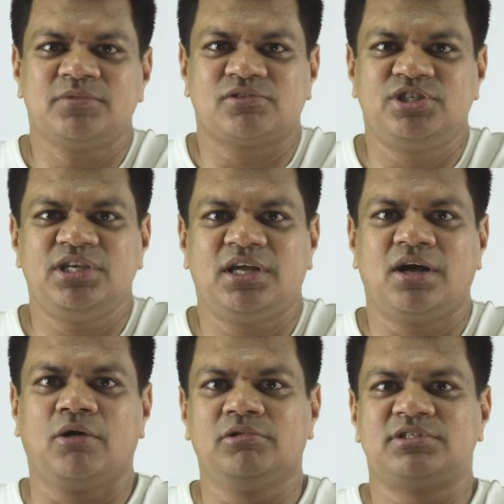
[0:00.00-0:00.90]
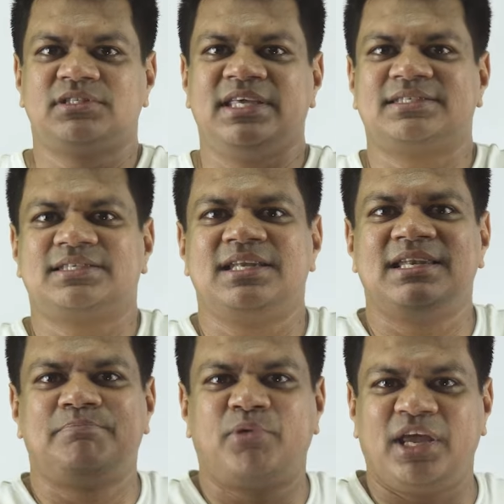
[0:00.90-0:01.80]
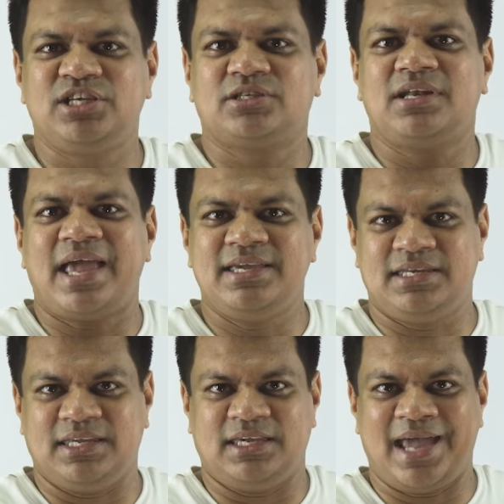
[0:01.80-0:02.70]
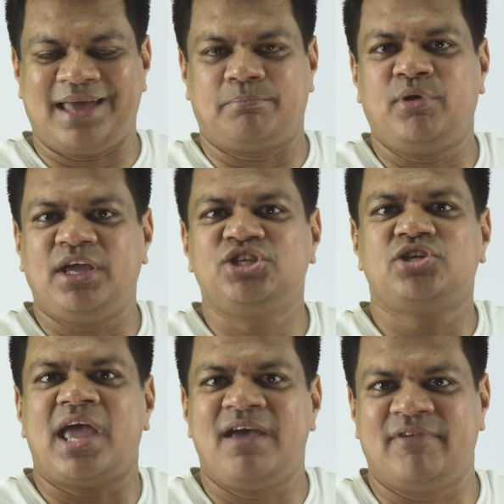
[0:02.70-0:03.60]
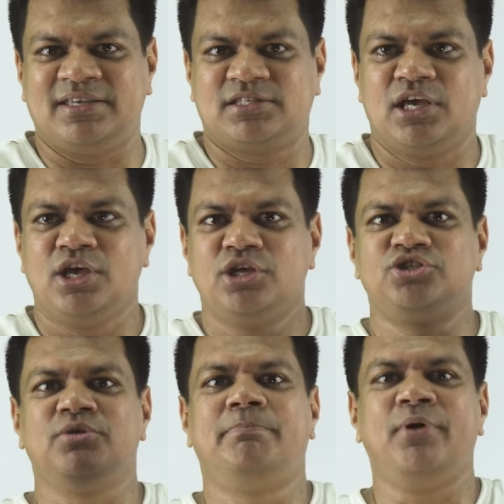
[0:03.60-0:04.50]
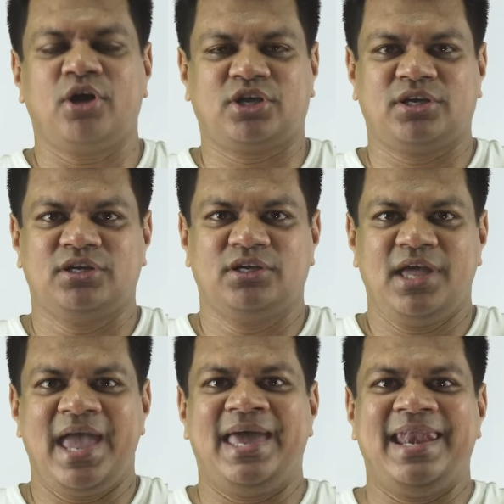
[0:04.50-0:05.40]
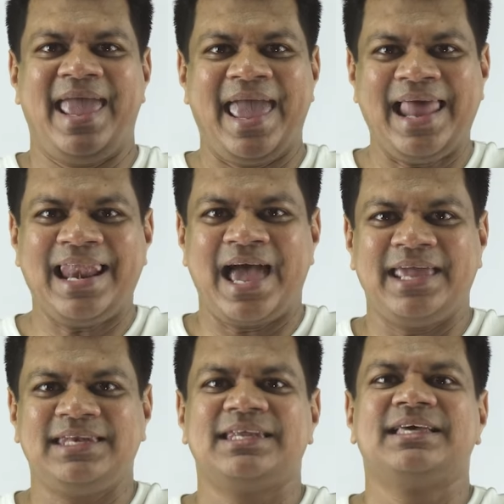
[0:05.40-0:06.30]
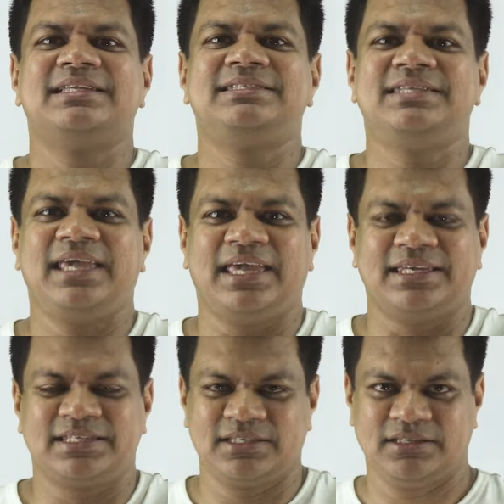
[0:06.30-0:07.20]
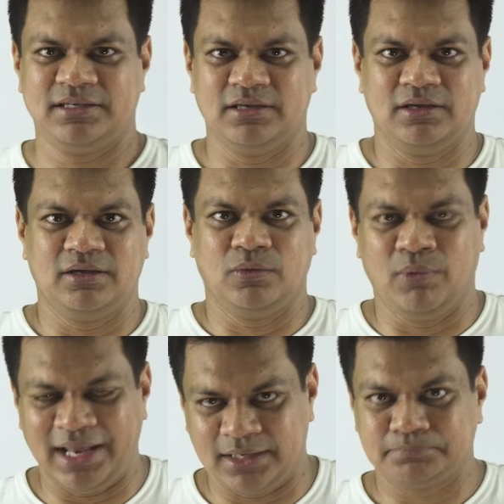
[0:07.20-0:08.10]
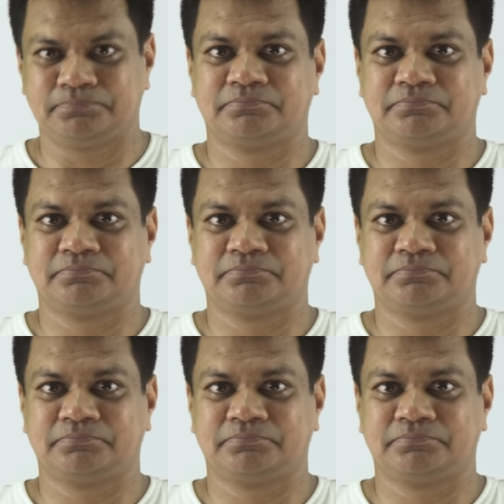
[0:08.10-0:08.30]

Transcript: Now she calls this British lady at British Airways to book an airline ticket. Well,